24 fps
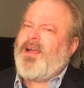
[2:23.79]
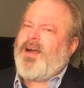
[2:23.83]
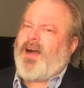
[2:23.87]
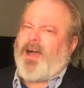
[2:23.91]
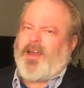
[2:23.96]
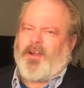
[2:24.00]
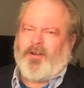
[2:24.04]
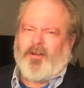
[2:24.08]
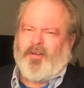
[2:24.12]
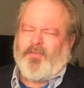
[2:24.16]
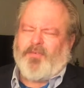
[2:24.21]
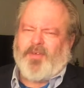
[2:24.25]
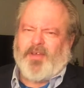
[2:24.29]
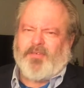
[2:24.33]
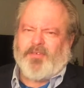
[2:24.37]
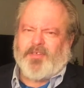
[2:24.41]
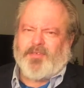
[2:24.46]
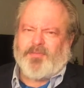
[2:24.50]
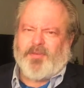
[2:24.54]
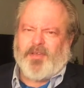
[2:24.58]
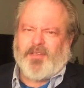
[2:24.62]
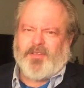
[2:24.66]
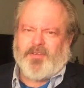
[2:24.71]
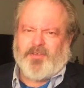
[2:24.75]
I don't know if I've
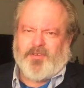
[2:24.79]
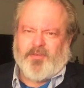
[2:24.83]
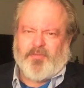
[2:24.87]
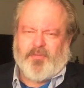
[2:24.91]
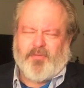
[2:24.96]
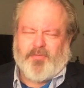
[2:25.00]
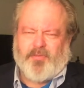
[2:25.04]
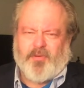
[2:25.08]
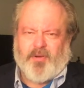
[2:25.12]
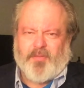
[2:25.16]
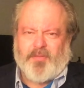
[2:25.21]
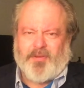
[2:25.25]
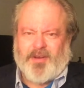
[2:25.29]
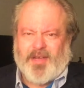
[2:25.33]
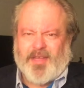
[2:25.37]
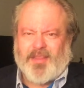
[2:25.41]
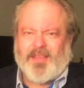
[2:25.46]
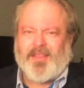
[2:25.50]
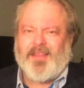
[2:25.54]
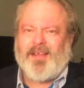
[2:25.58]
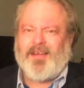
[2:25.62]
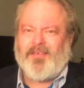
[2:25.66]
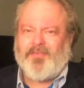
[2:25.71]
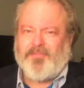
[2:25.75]
explained this to you before, but I
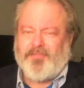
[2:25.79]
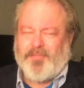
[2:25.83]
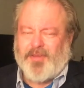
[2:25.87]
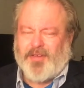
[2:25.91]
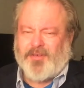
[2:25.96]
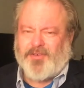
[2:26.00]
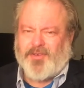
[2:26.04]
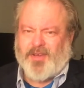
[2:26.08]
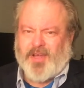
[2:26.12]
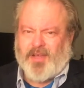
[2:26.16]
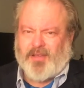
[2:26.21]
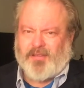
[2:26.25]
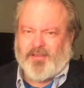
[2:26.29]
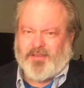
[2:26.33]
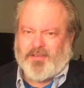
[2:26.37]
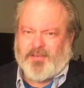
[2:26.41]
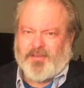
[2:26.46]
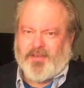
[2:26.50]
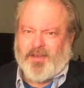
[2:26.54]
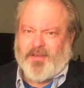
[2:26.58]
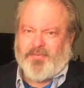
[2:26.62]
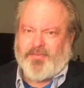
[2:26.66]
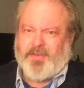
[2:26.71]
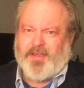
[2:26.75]
love mint chocolate
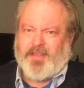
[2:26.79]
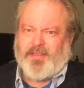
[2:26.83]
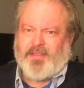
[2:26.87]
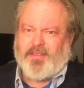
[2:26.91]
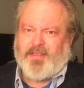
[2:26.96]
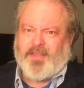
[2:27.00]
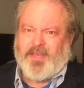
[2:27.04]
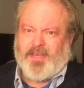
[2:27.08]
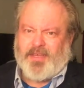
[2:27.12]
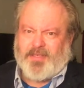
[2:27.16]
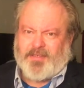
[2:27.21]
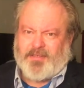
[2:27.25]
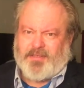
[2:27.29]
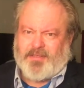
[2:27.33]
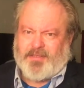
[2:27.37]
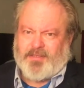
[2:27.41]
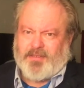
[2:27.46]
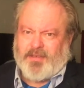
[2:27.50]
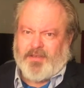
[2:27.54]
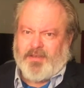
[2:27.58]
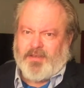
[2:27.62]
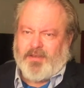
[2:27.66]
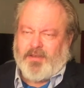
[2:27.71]
stuff. And this